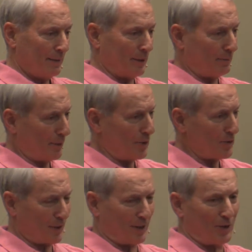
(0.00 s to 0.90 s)
but
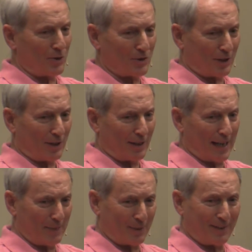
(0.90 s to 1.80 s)
most of those are
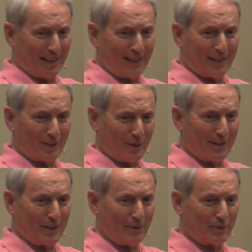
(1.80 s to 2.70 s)
apathetic, they're
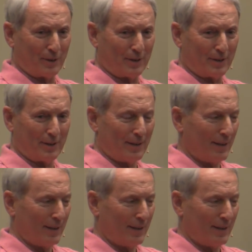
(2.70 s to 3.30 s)
indifferent,